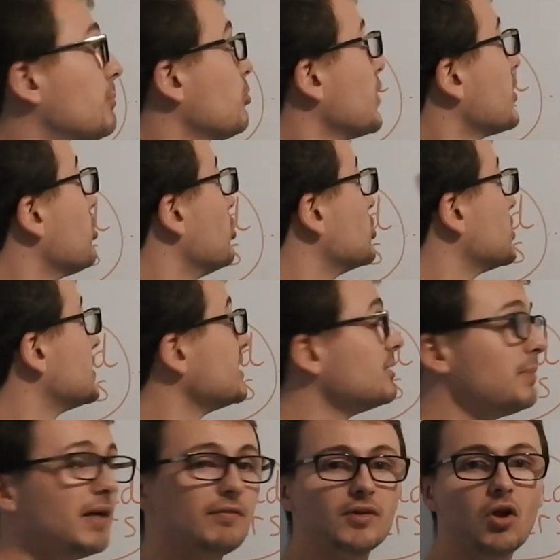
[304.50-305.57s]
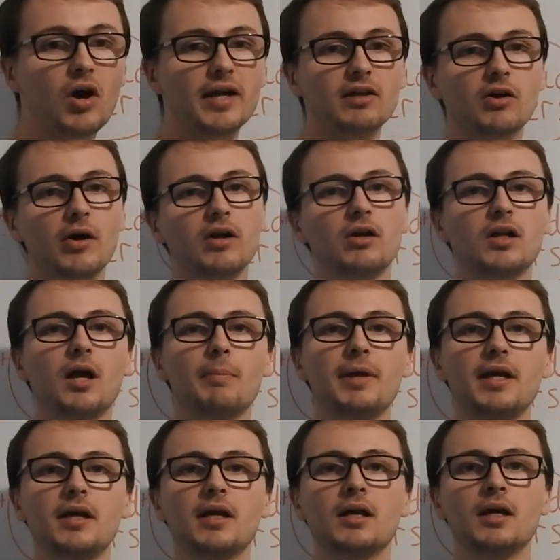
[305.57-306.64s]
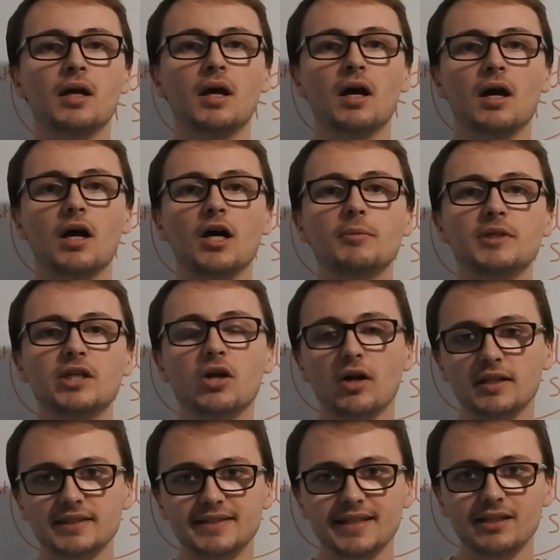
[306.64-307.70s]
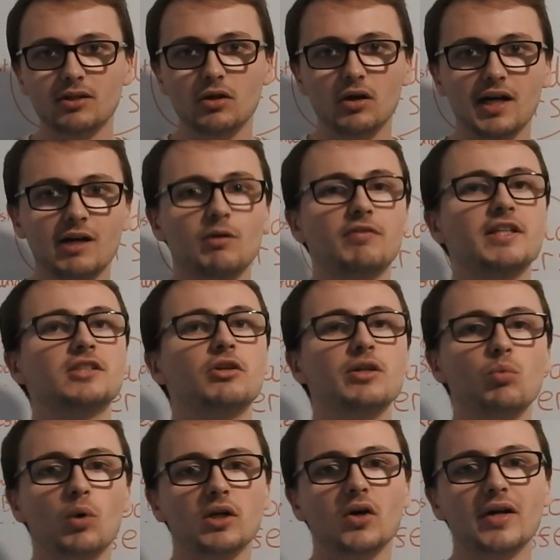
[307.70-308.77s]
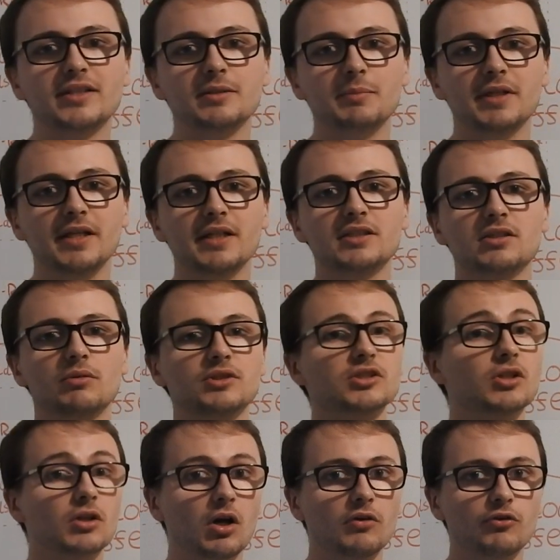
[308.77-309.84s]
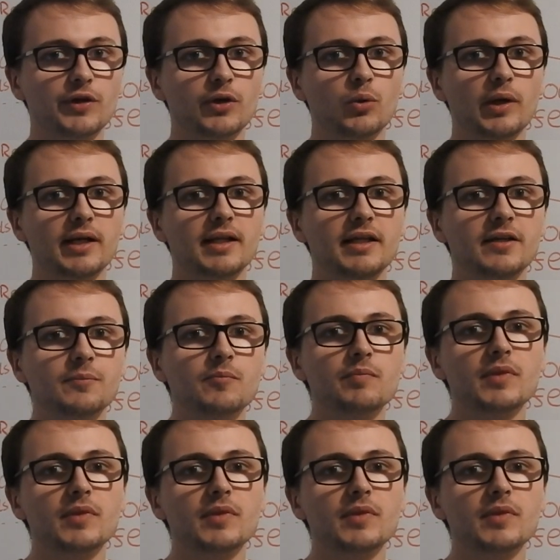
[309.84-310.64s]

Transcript: pretty conscious there's a bit of light going on up here. You can't see a lot, however there's only one item here, so I'm just going to go through it quickly.